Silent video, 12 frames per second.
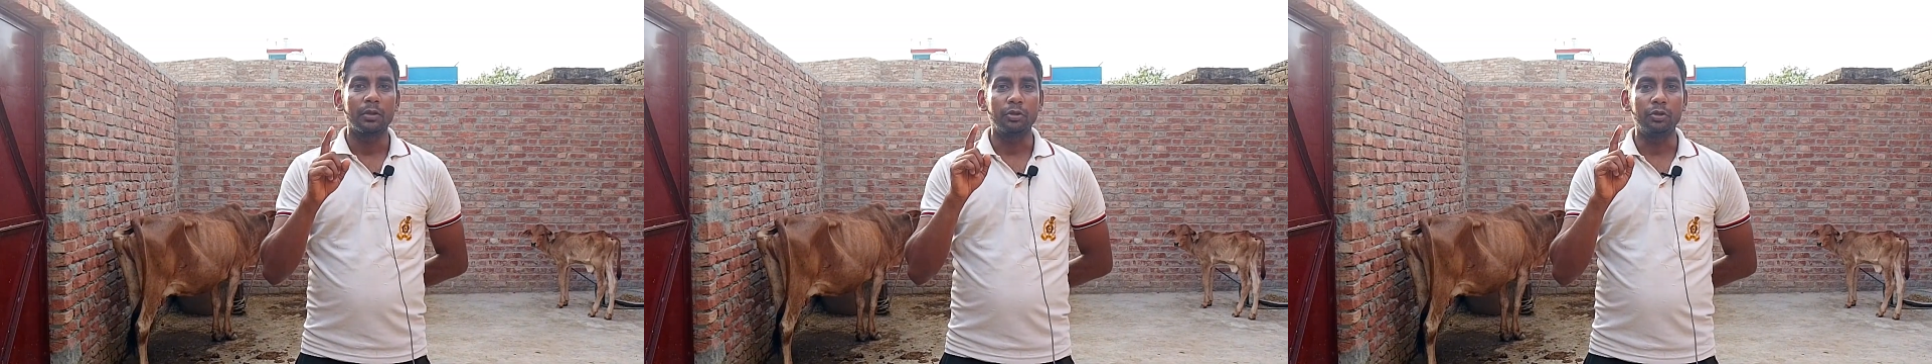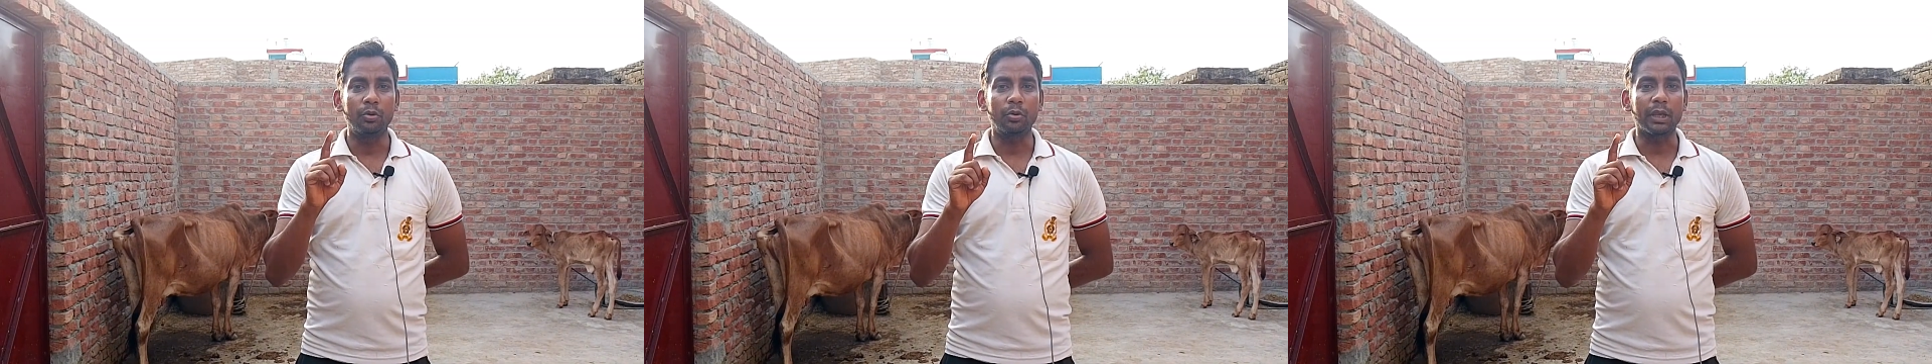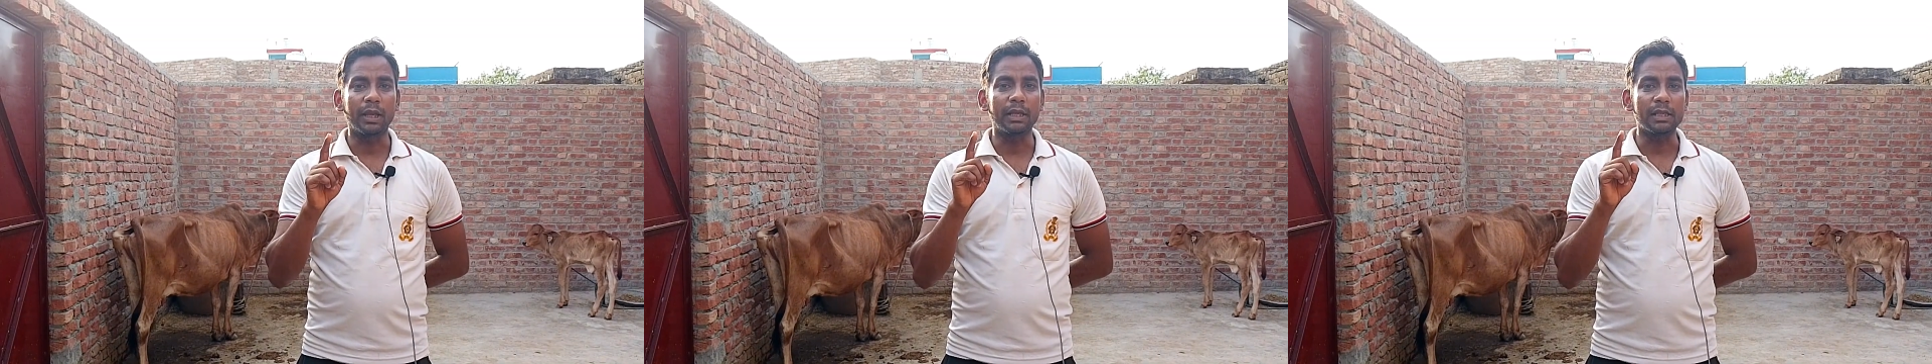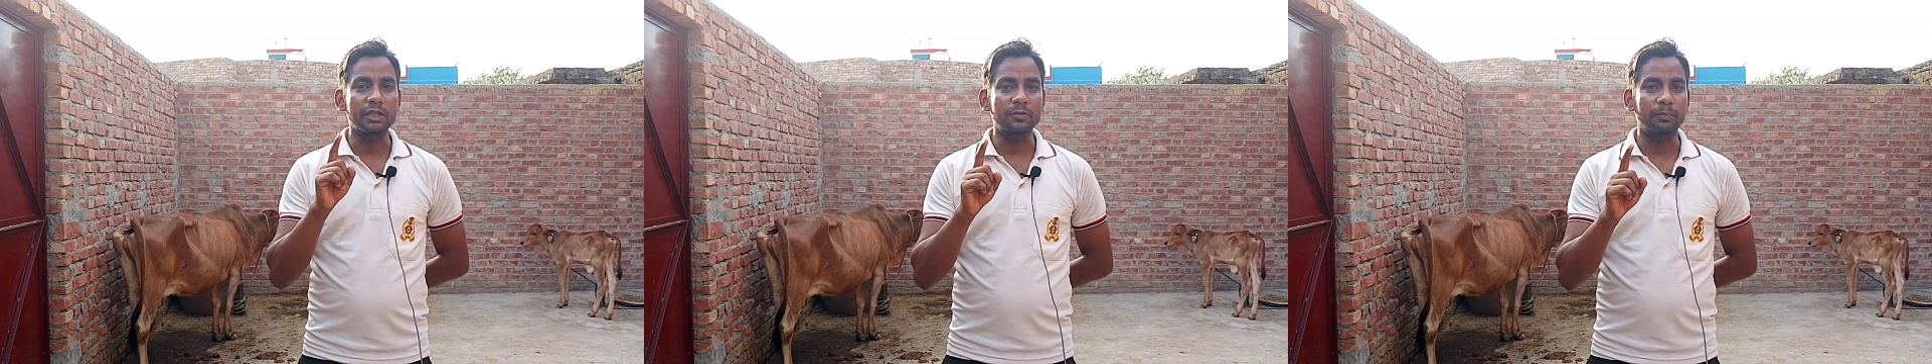you
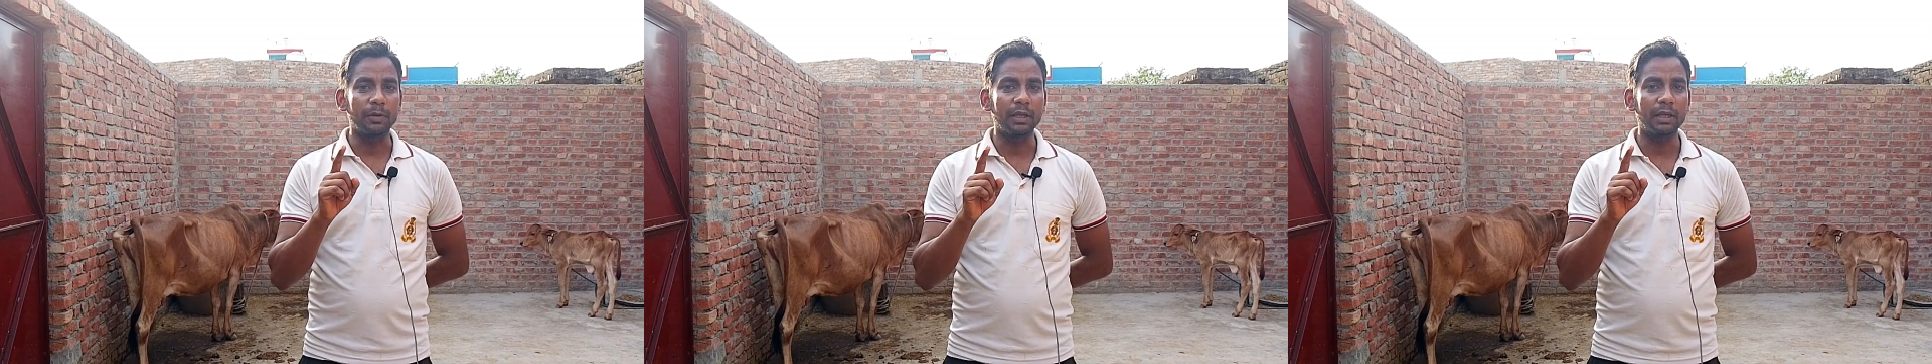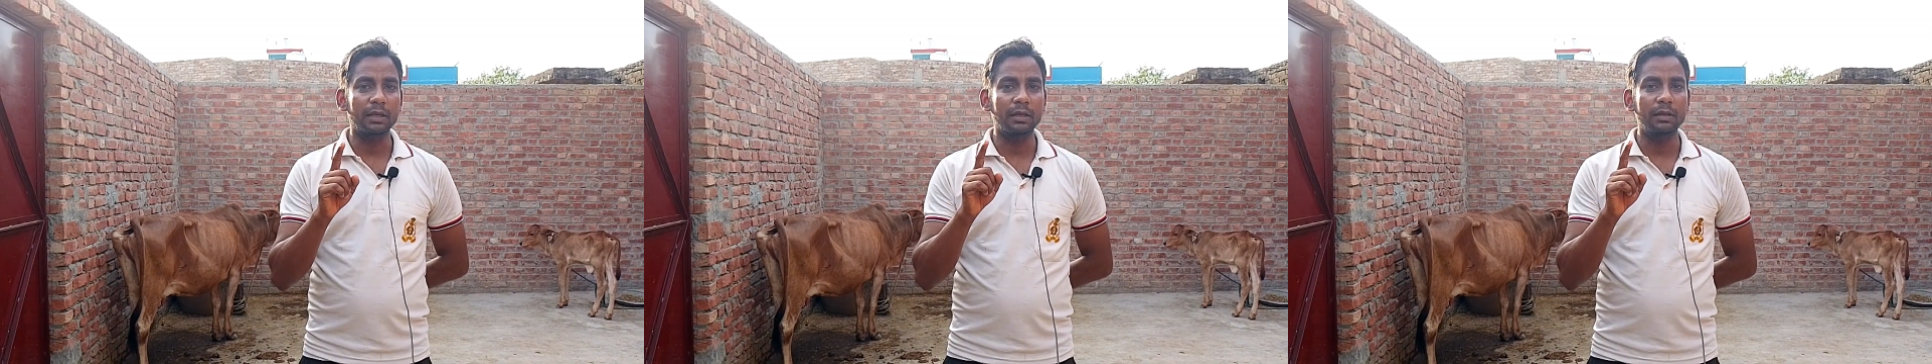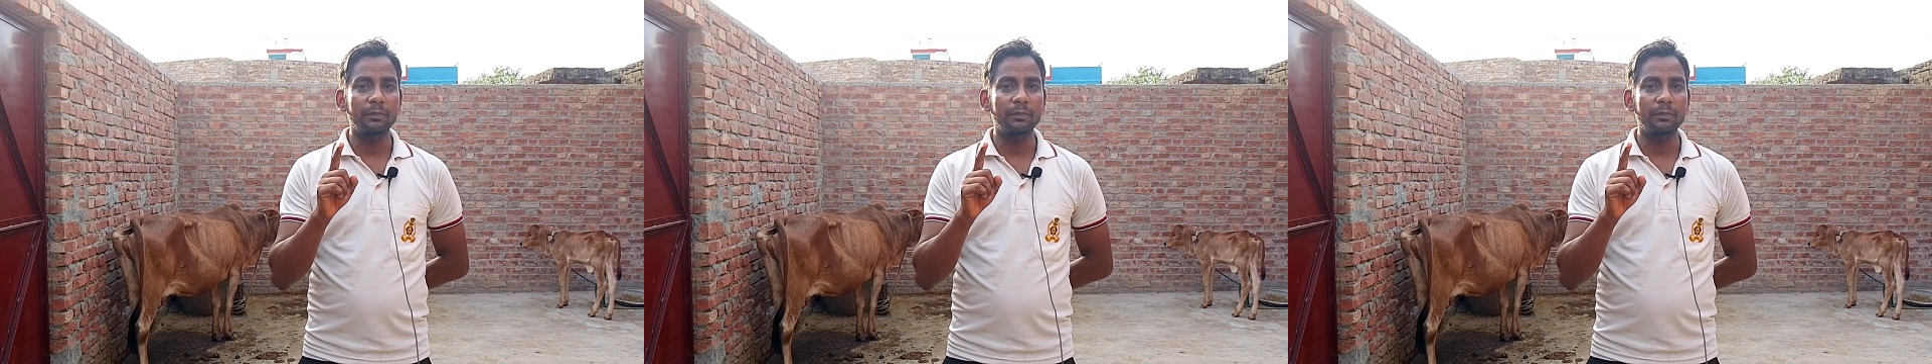can speak